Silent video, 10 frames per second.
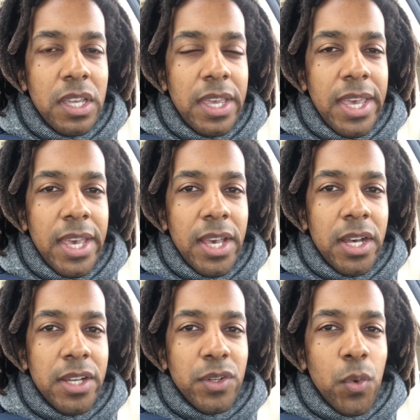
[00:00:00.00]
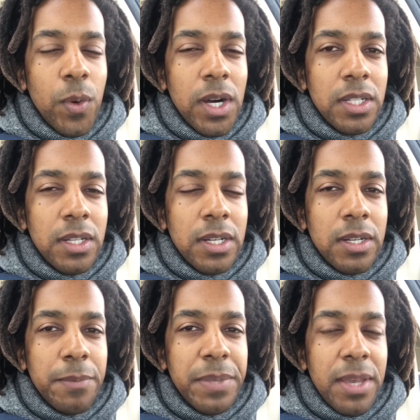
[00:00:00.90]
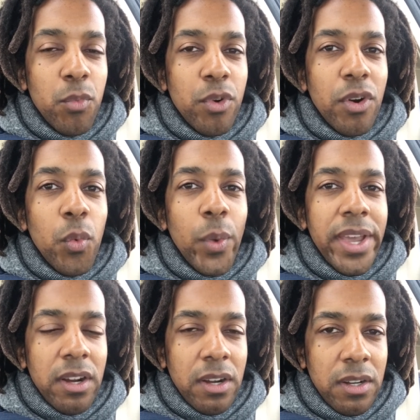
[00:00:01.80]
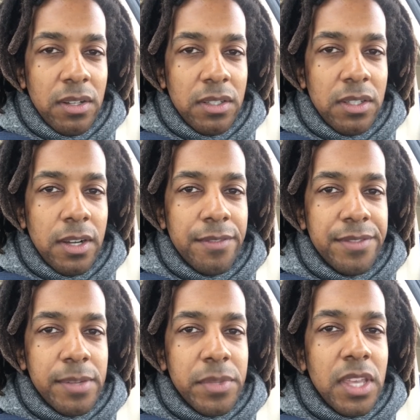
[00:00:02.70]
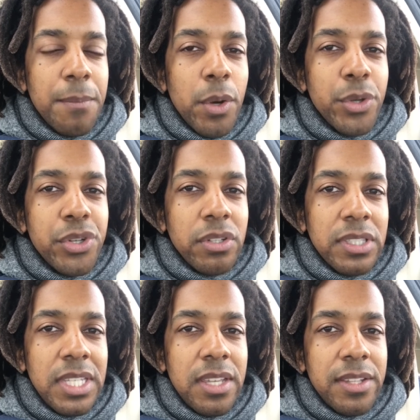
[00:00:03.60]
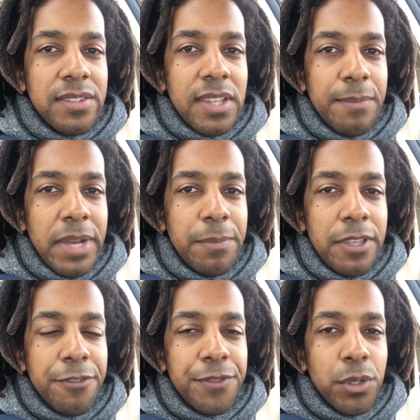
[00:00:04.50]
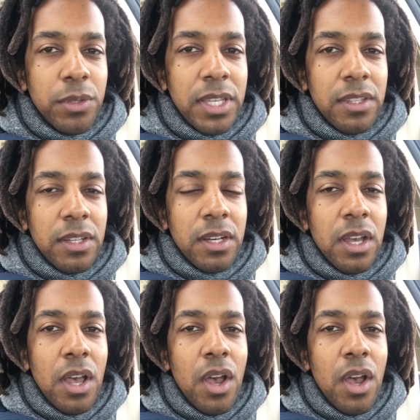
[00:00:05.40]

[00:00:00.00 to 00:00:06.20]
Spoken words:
and being more aware of some of the emotional needs that might be fueling the